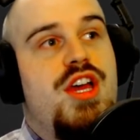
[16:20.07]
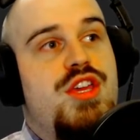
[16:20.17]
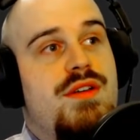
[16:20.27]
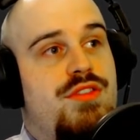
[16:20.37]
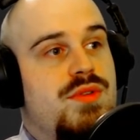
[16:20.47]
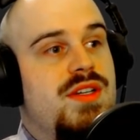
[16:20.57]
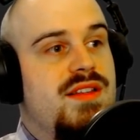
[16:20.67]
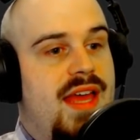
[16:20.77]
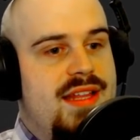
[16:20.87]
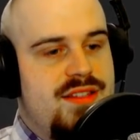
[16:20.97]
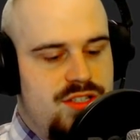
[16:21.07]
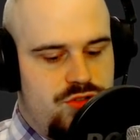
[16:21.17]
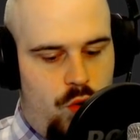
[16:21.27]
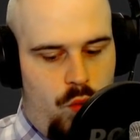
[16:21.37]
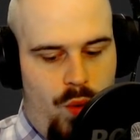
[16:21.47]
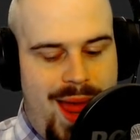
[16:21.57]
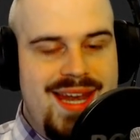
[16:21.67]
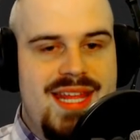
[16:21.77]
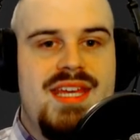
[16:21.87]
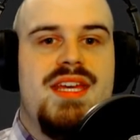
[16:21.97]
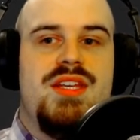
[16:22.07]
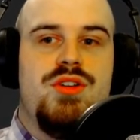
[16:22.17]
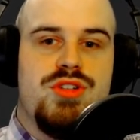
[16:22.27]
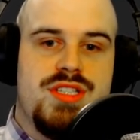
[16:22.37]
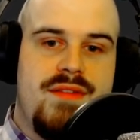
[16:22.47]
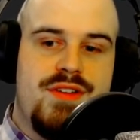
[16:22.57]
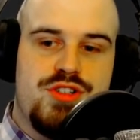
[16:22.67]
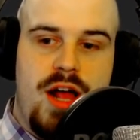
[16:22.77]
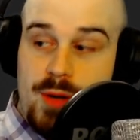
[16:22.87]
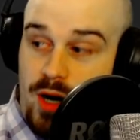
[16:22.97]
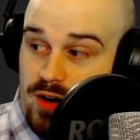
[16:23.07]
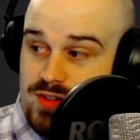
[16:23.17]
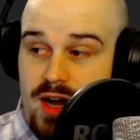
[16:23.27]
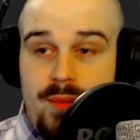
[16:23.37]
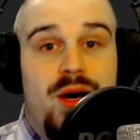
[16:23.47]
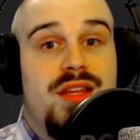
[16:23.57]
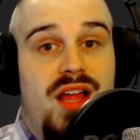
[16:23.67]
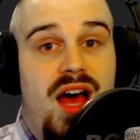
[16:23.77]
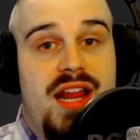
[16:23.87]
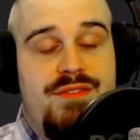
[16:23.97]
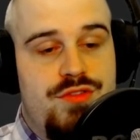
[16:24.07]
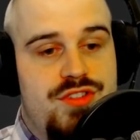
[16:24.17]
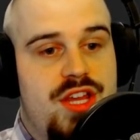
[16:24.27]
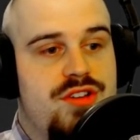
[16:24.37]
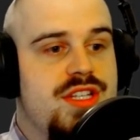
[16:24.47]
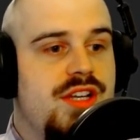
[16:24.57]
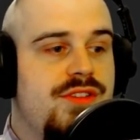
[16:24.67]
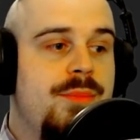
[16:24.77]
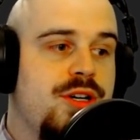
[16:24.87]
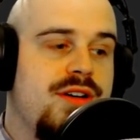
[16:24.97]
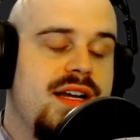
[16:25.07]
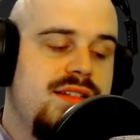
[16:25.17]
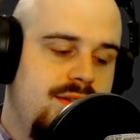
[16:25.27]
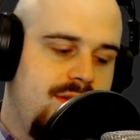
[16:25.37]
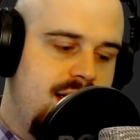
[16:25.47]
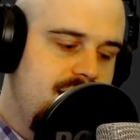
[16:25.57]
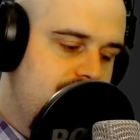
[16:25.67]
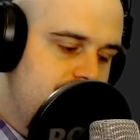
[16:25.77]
You have 3 lanes, so when your 7-drop cards come online, if you've set yourself up correctly, right,